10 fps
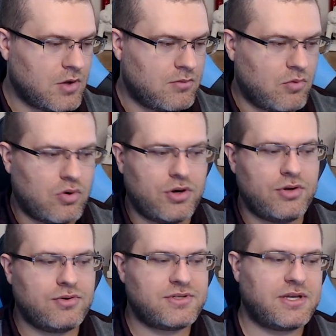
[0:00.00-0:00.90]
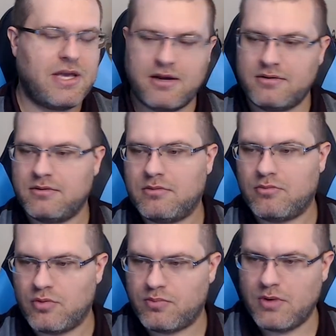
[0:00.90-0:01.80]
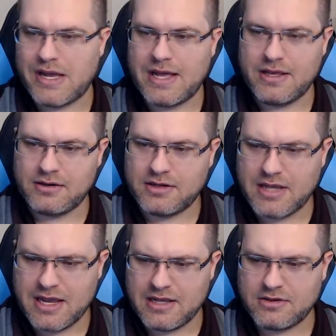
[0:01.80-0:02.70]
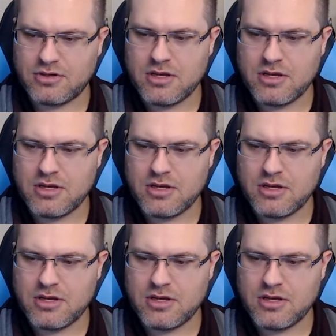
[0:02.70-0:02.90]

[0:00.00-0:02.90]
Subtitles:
More news again indicating